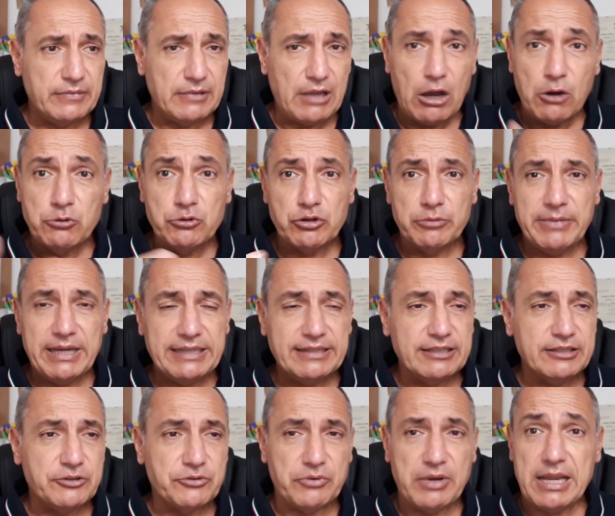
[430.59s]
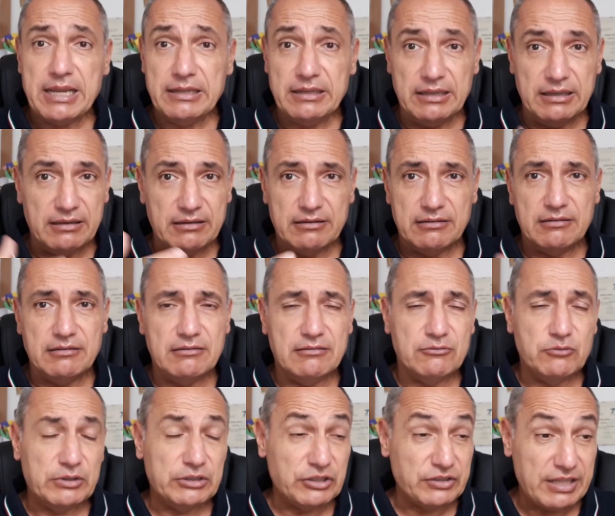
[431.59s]
automated trading, uh,
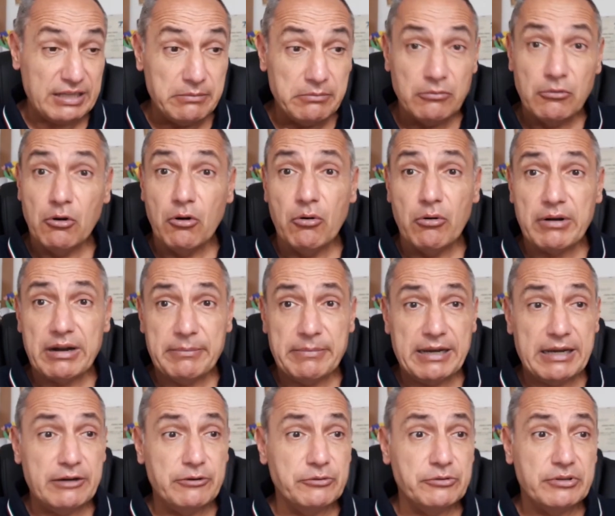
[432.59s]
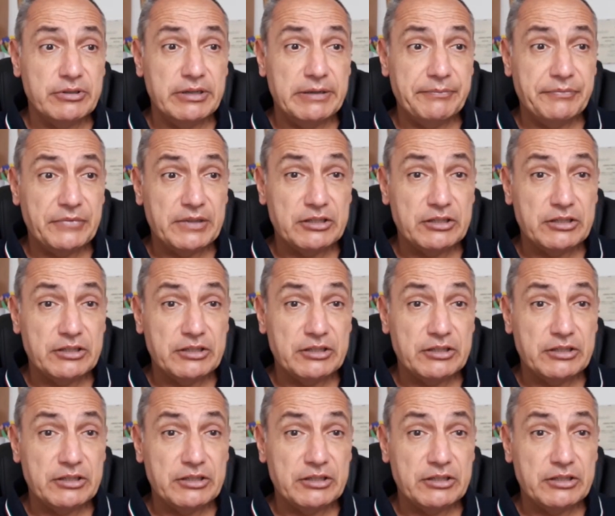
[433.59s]
to understand more about um,